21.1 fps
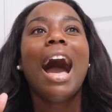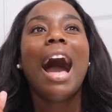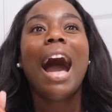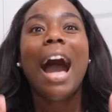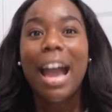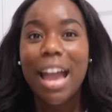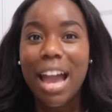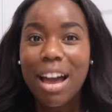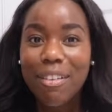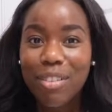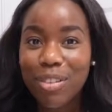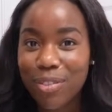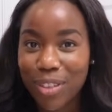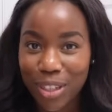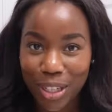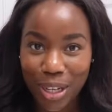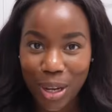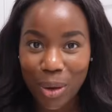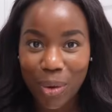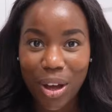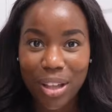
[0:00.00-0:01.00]
I have a
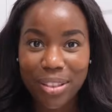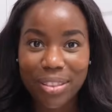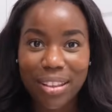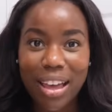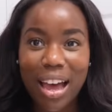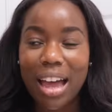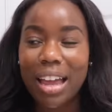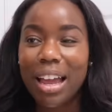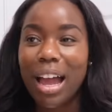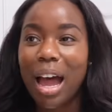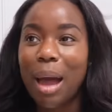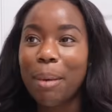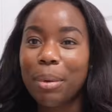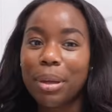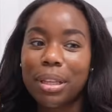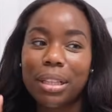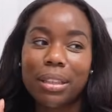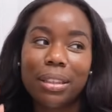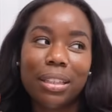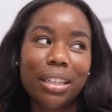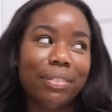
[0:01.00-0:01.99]
video on that. I'm
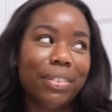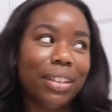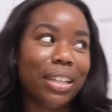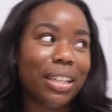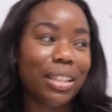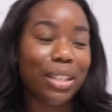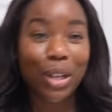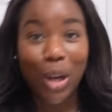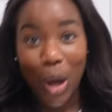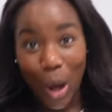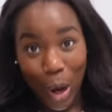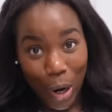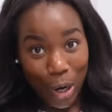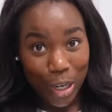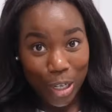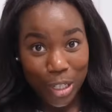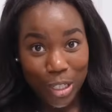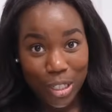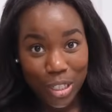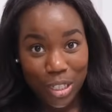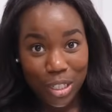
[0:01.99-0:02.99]
gonna leave it in the
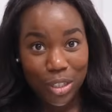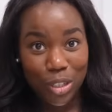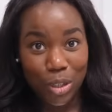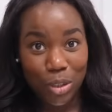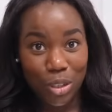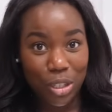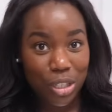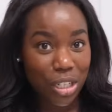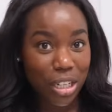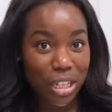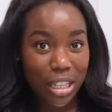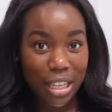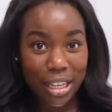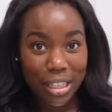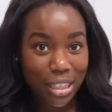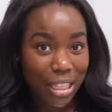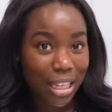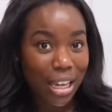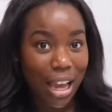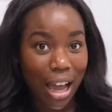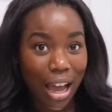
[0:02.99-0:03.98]
cards, so just
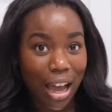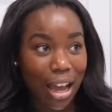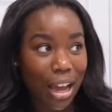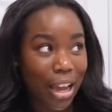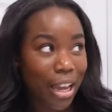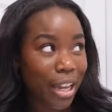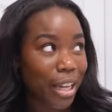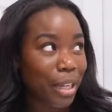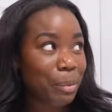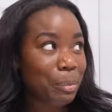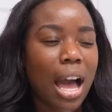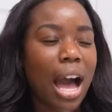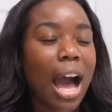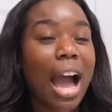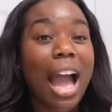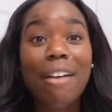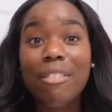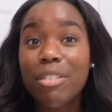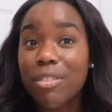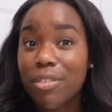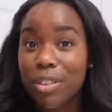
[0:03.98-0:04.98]
click the i. I
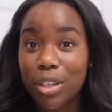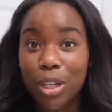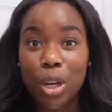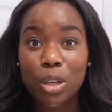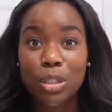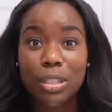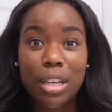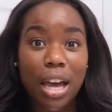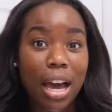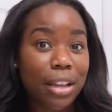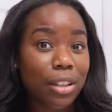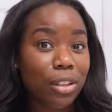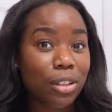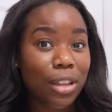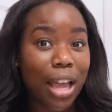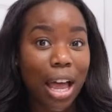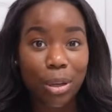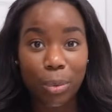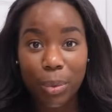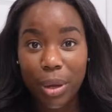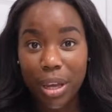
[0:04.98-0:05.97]
have a video titled
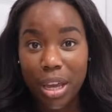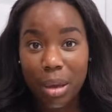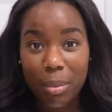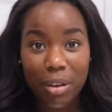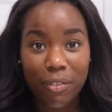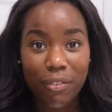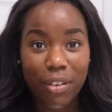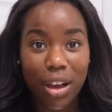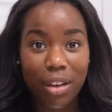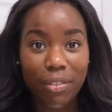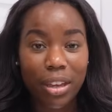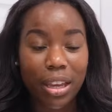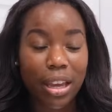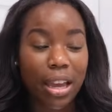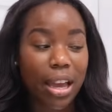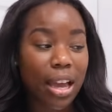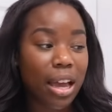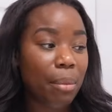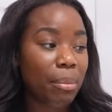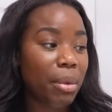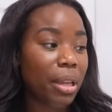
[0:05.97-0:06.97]
How to Wake Up at 5
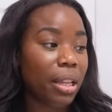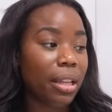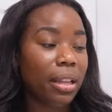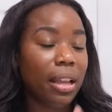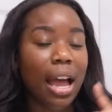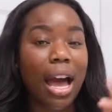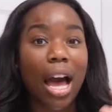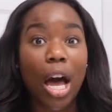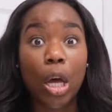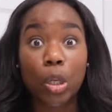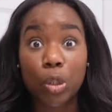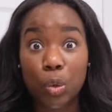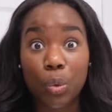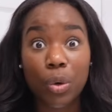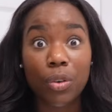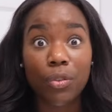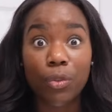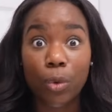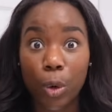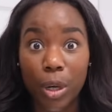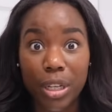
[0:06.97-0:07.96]
a.m. and How to
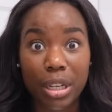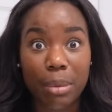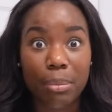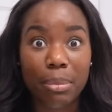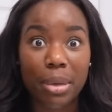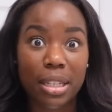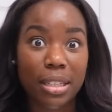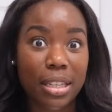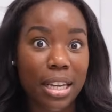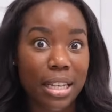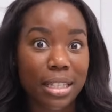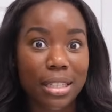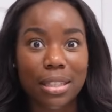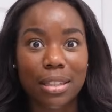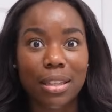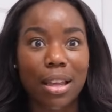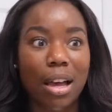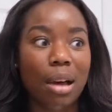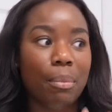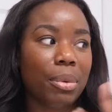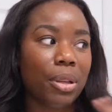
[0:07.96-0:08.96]
Avoid a Midday
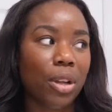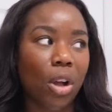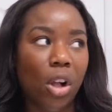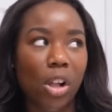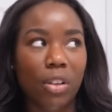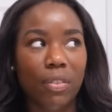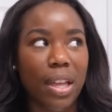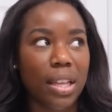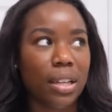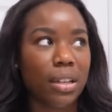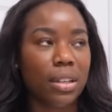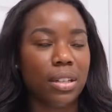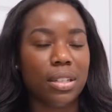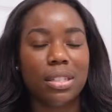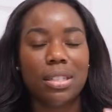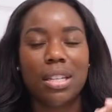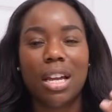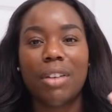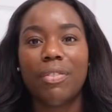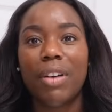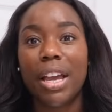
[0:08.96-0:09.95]
Slump and all that good
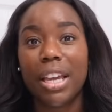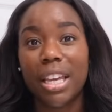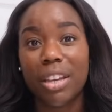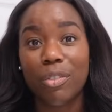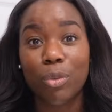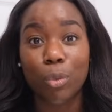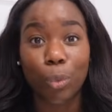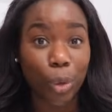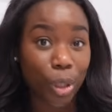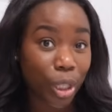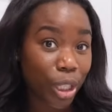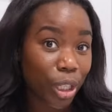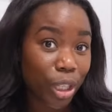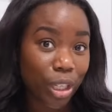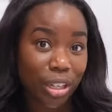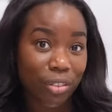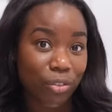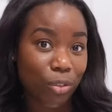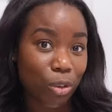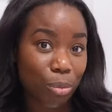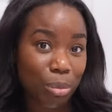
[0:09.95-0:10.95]
stuff. I give really good
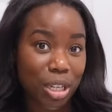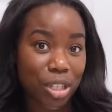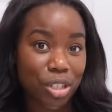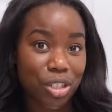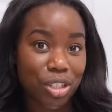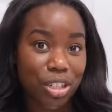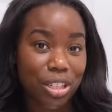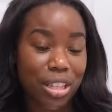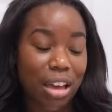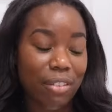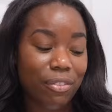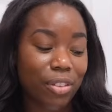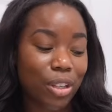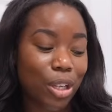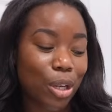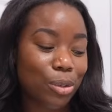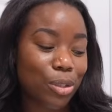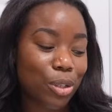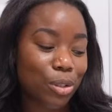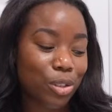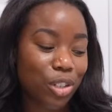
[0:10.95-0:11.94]
information in that
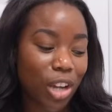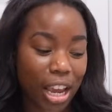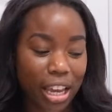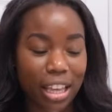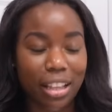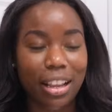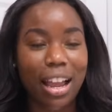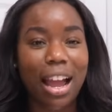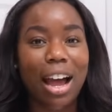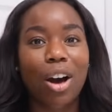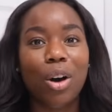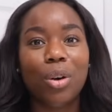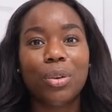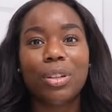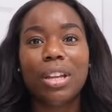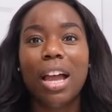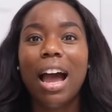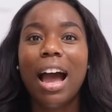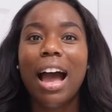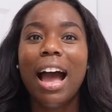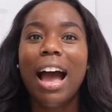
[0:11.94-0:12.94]
video, so check it
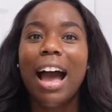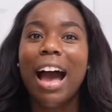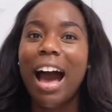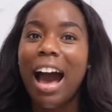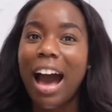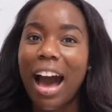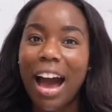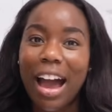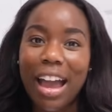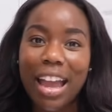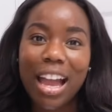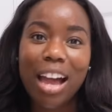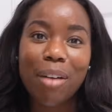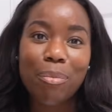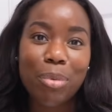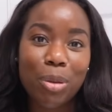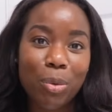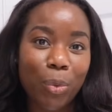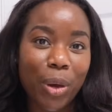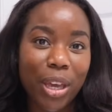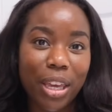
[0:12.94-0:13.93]
out. I have
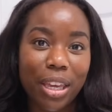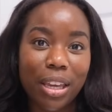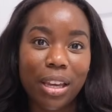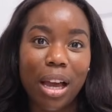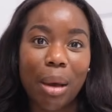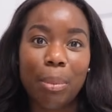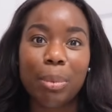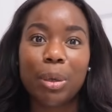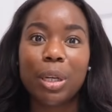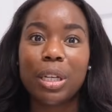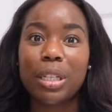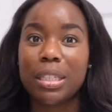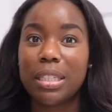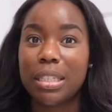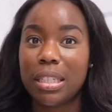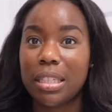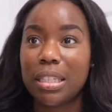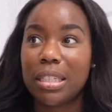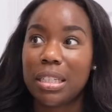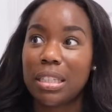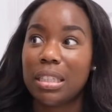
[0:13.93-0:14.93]
been waking up
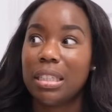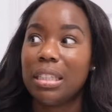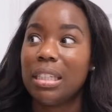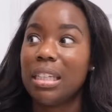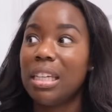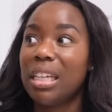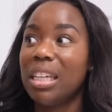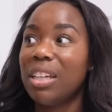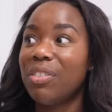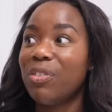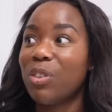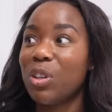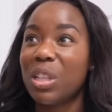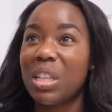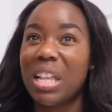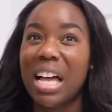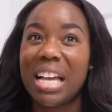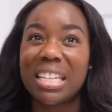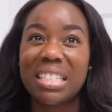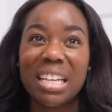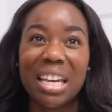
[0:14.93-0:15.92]
consistently for the
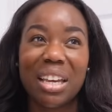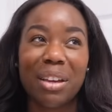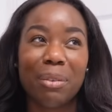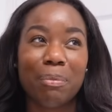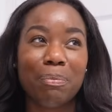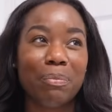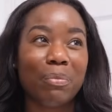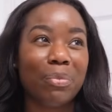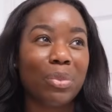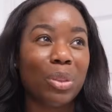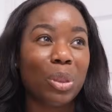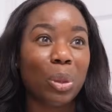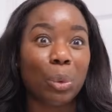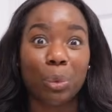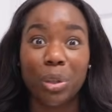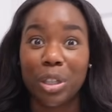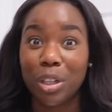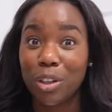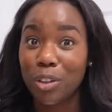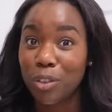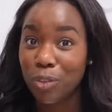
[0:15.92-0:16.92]
last like
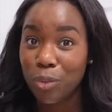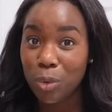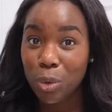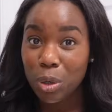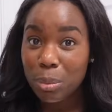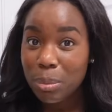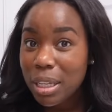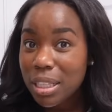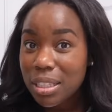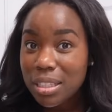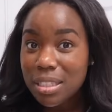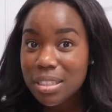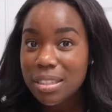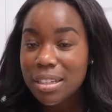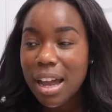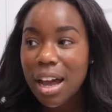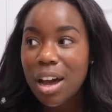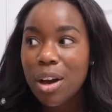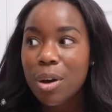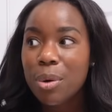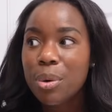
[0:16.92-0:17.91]
three or four months
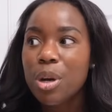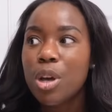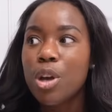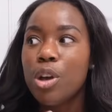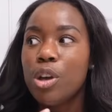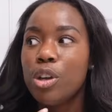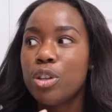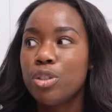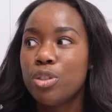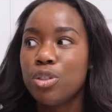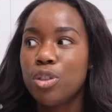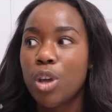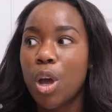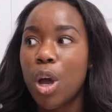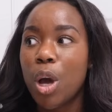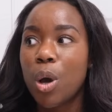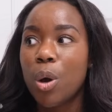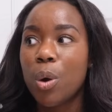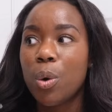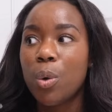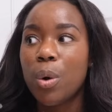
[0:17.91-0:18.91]
now,
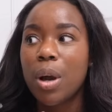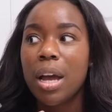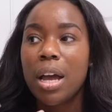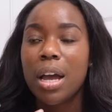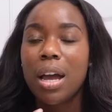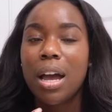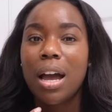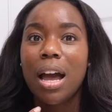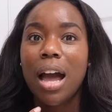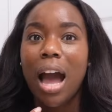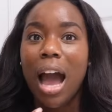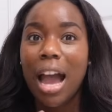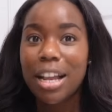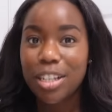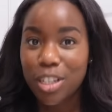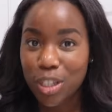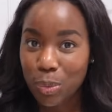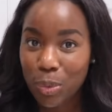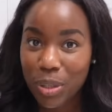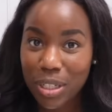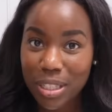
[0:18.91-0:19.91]
so I
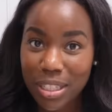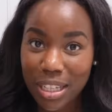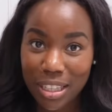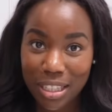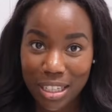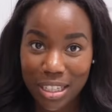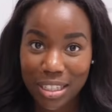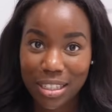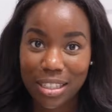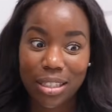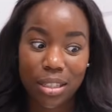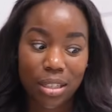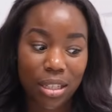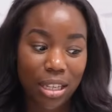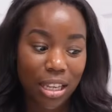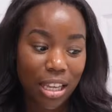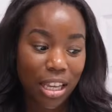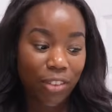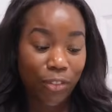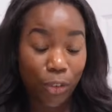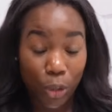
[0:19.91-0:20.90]
just wanna say
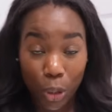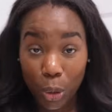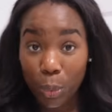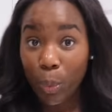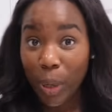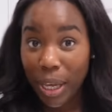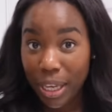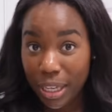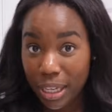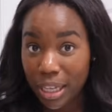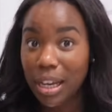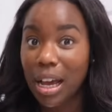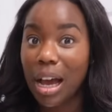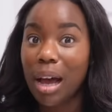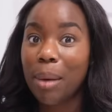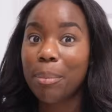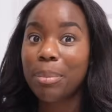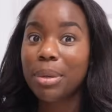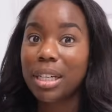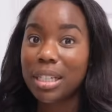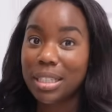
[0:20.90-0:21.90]
this. If you're waking
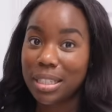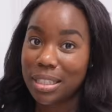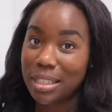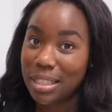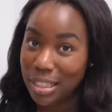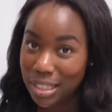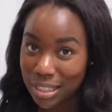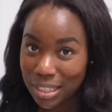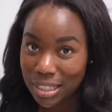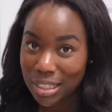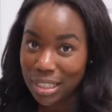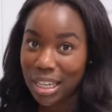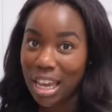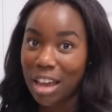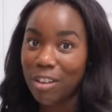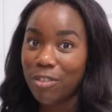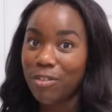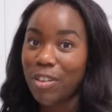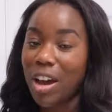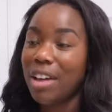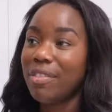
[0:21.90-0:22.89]
up consistently
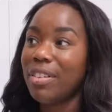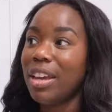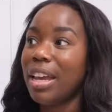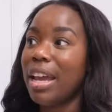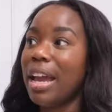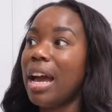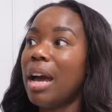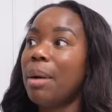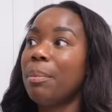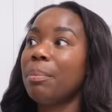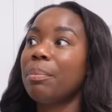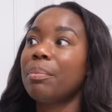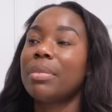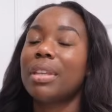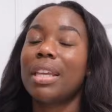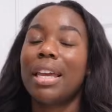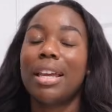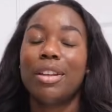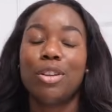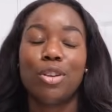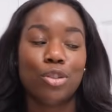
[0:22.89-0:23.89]
at 5 a.m.
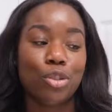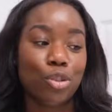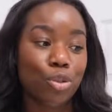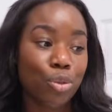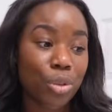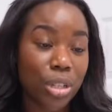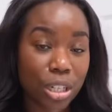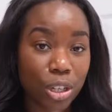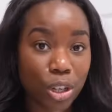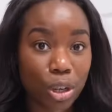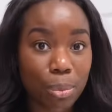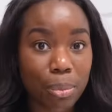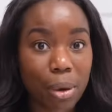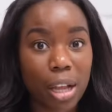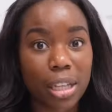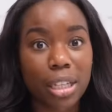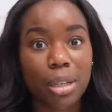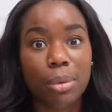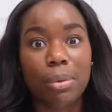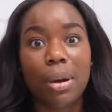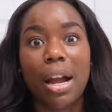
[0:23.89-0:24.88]
and you're treating your
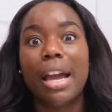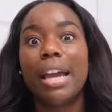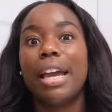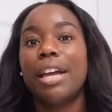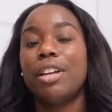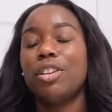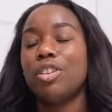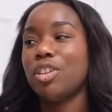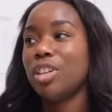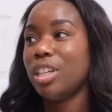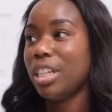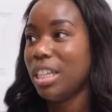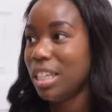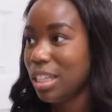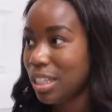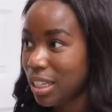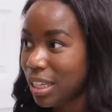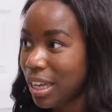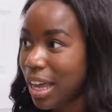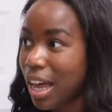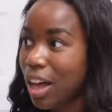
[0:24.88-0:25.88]
body right and you're
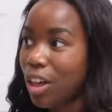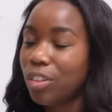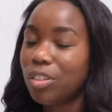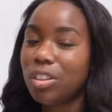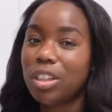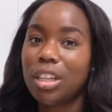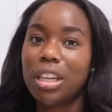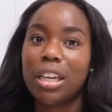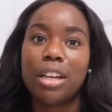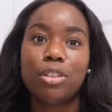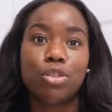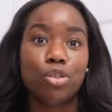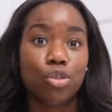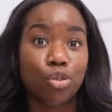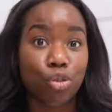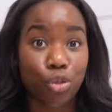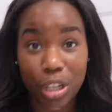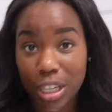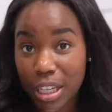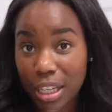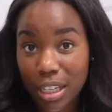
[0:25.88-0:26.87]
eating healthy and
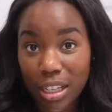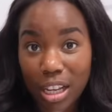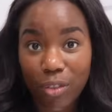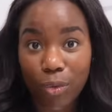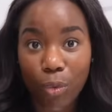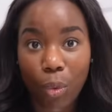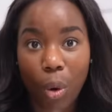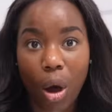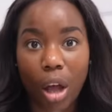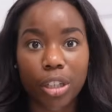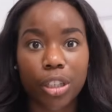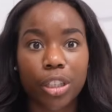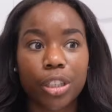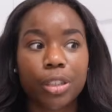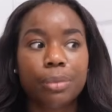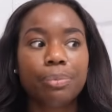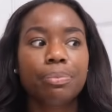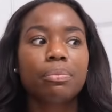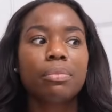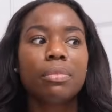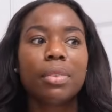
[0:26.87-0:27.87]
drinking enough
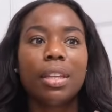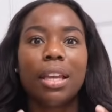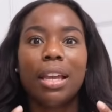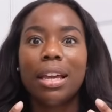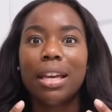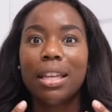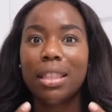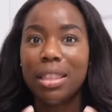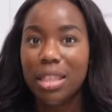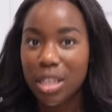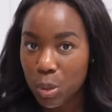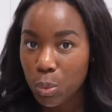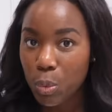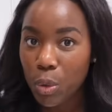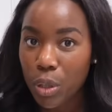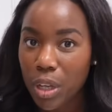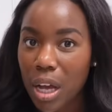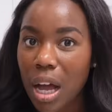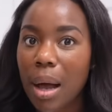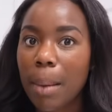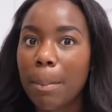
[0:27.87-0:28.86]
water, this
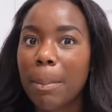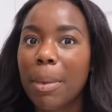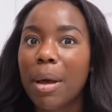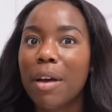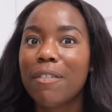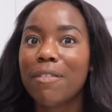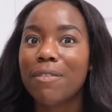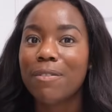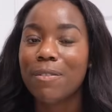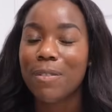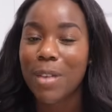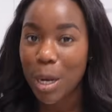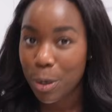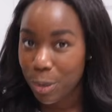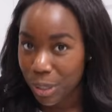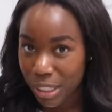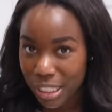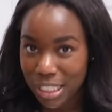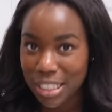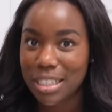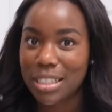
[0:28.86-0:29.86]
will come
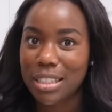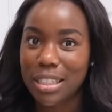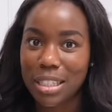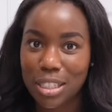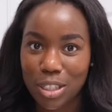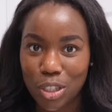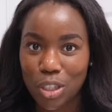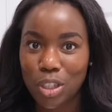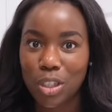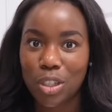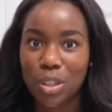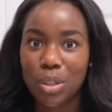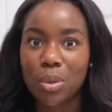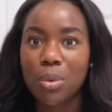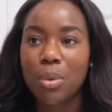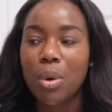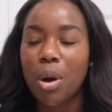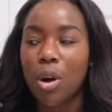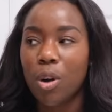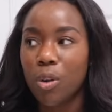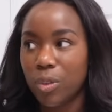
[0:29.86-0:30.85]
very easy to you
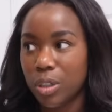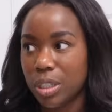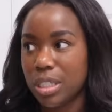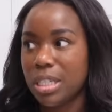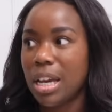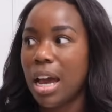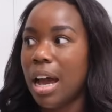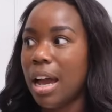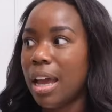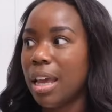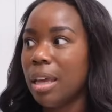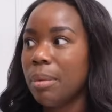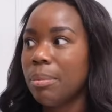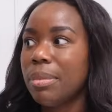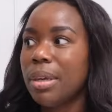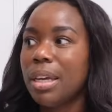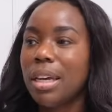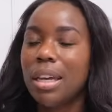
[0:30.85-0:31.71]
over time.